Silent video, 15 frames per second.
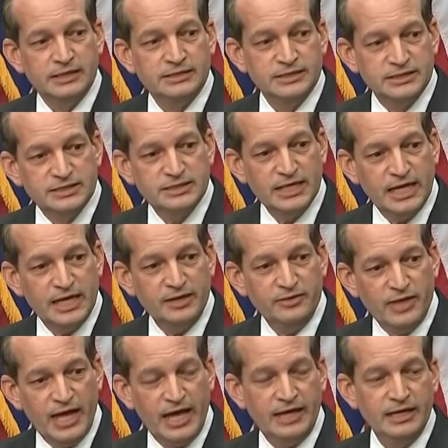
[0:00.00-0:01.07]
to say
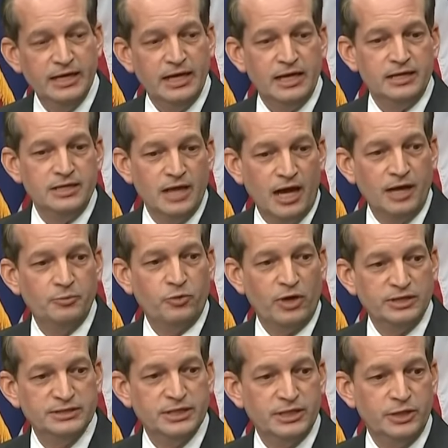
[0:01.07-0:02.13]
that
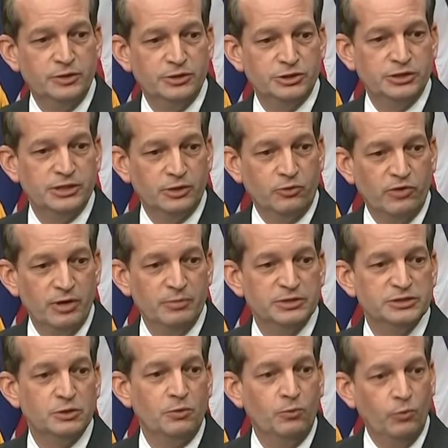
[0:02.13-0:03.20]
non-prosecution
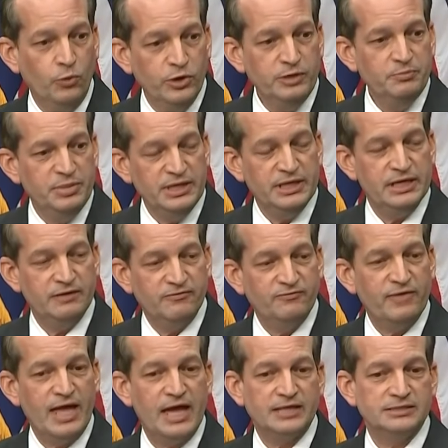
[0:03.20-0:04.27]
agreements would be, in
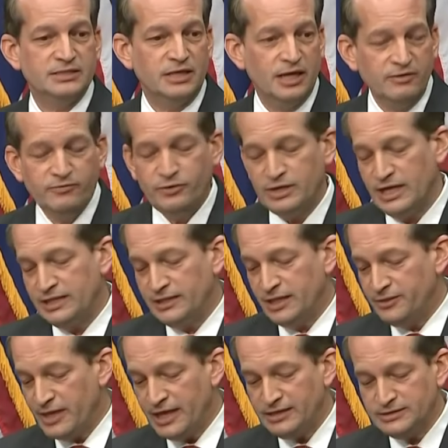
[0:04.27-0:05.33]
fact, covered. And
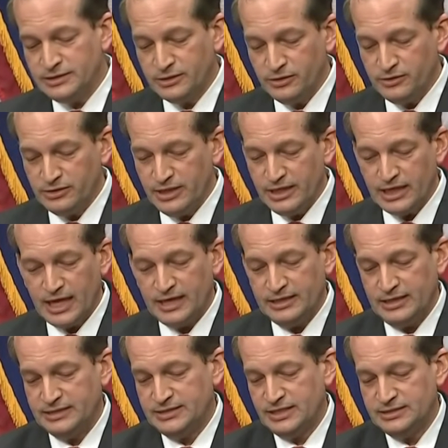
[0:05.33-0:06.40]
that is a good thing.
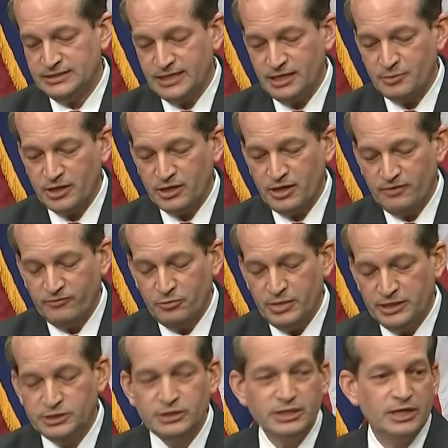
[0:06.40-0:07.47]
As I said at my
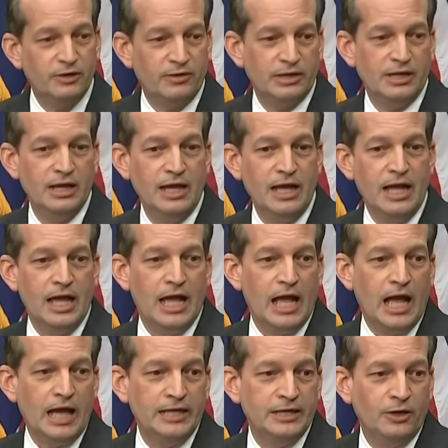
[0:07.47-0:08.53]
confirmation hearing,
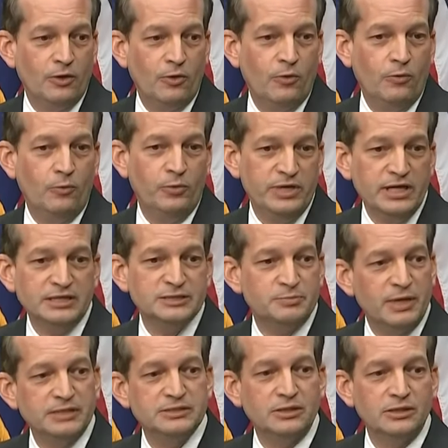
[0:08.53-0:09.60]
you know, we
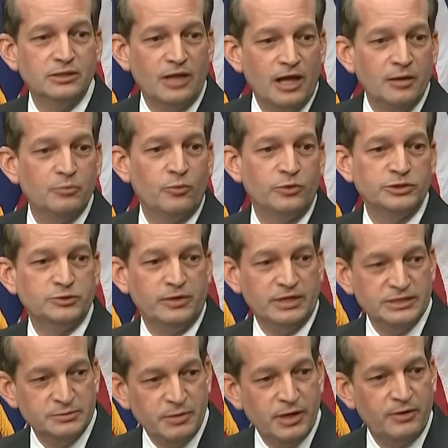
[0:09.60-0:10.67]
expect a lot more
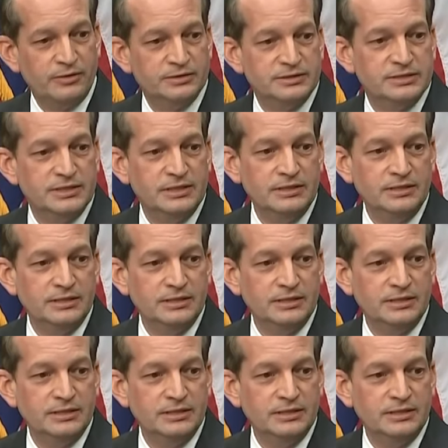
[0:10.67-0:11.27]
transparency.